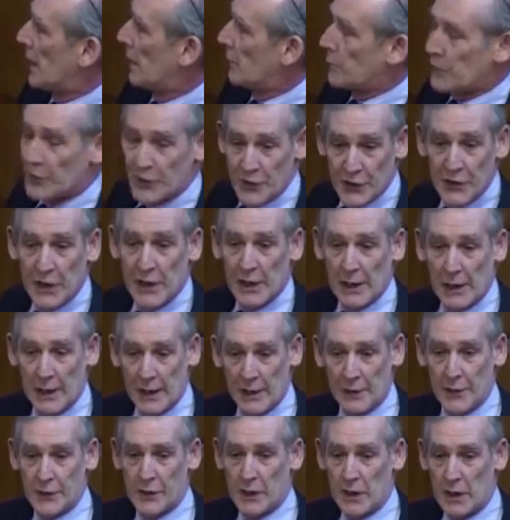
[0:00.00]
seal
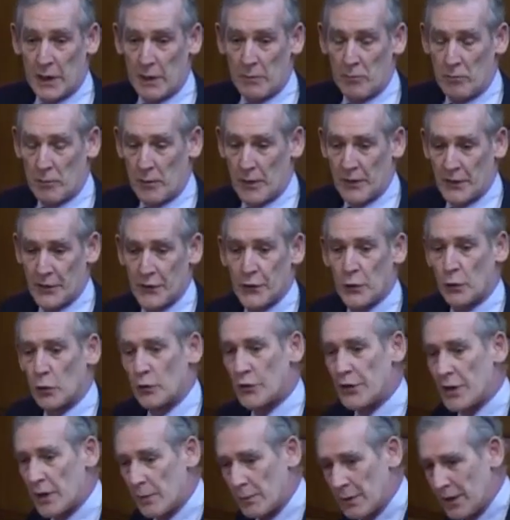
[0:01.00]
it. This has
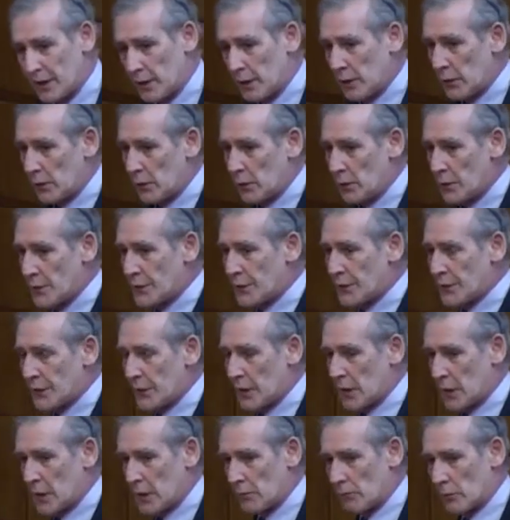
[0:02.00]
also been used
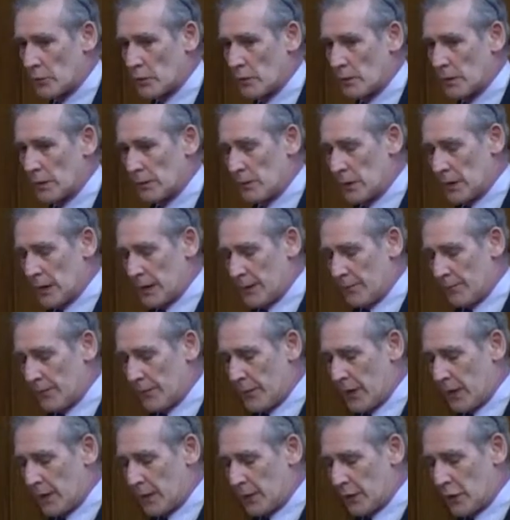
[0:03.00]

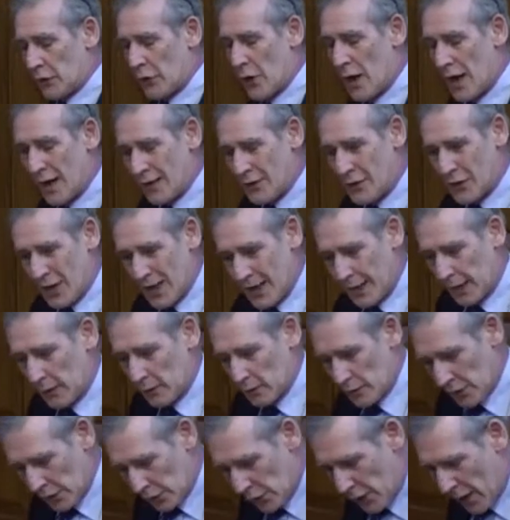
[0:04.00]
in the cryogenic
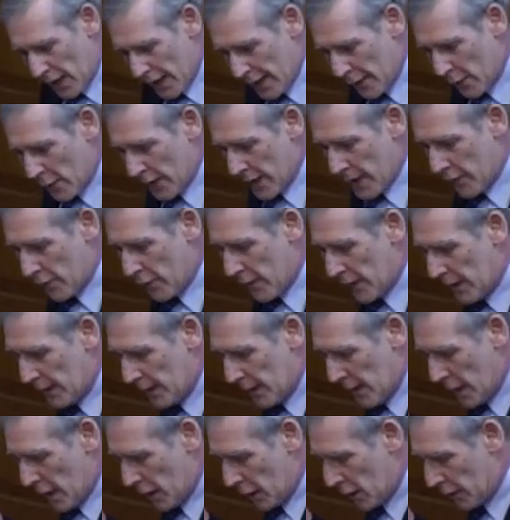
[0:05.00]
or the cryo area
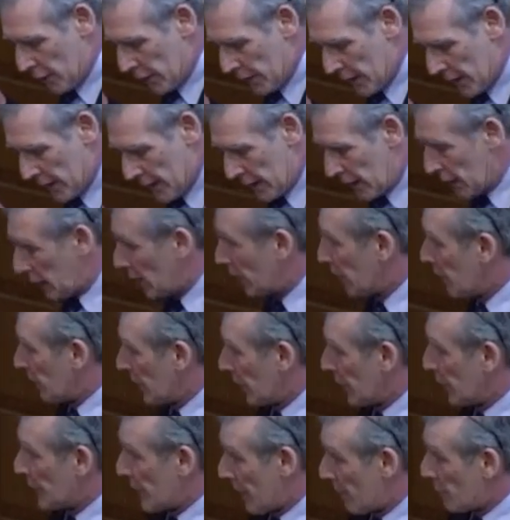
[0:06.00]
on
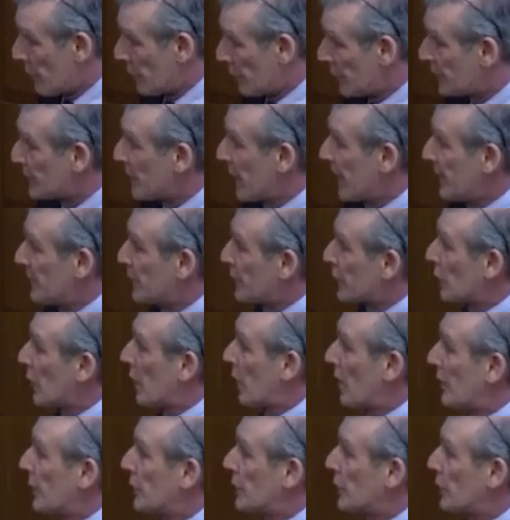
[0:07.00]
a number of
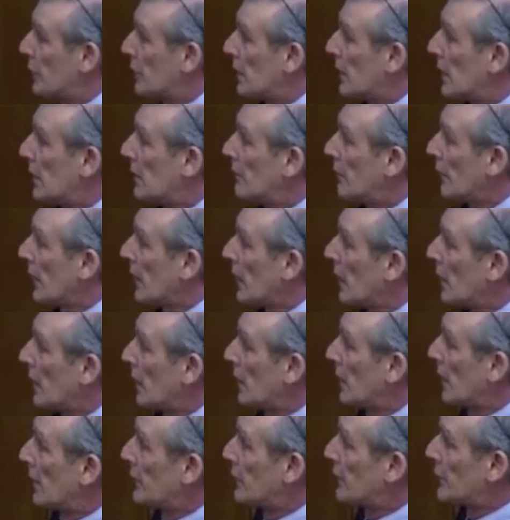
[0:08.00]
spacecraft
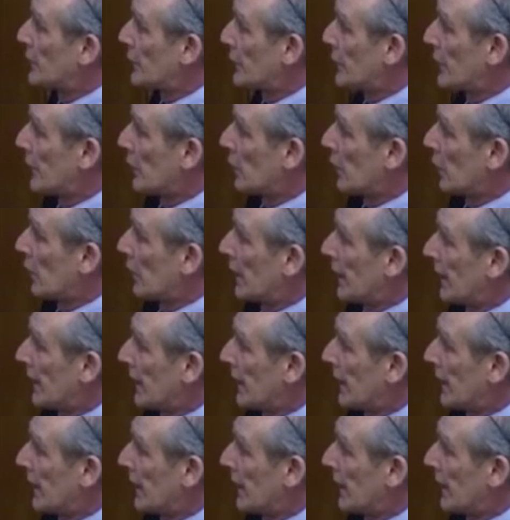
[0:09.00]
to seal